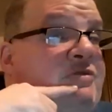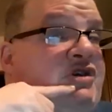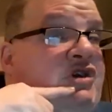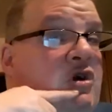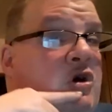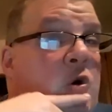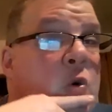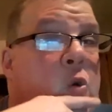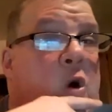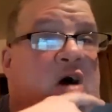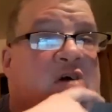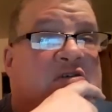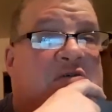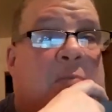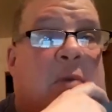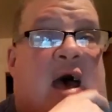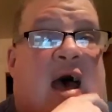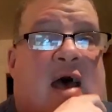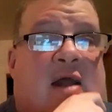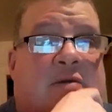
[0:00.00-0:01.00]
sure it was,
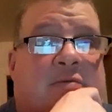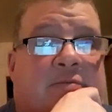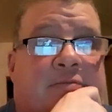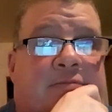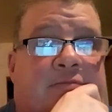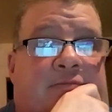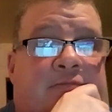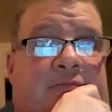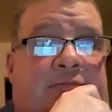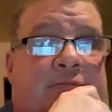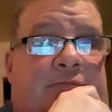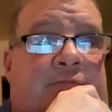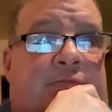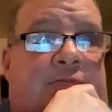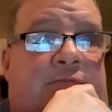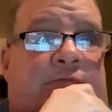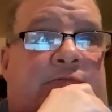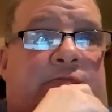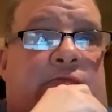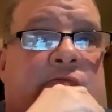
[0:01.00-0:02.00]
Matt.
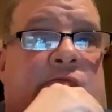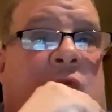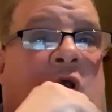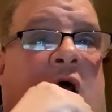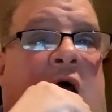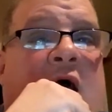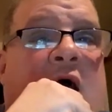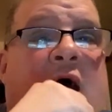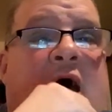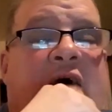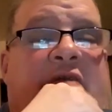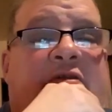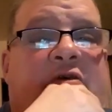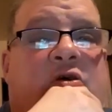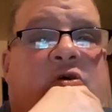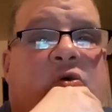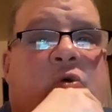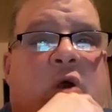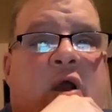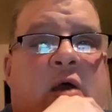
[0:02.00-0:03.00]
Heather
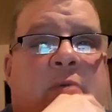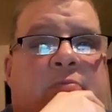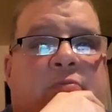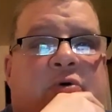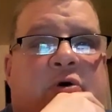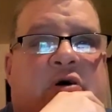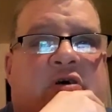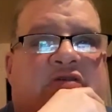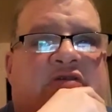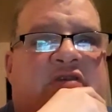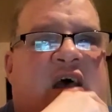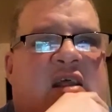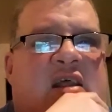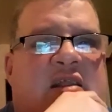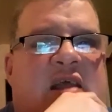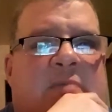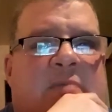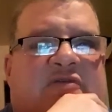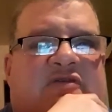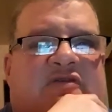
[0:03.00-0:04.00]
Graham Books. That
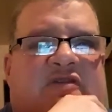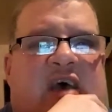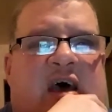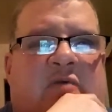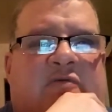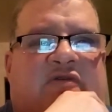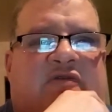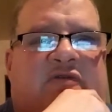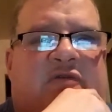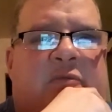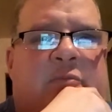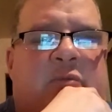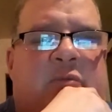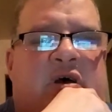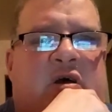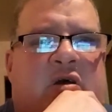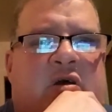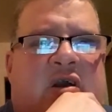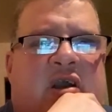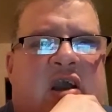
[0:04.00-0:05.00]
name sounds
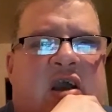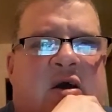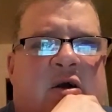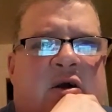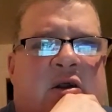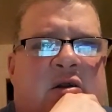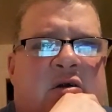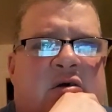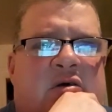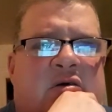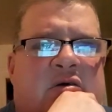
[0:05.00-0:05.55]
familiar, Karen.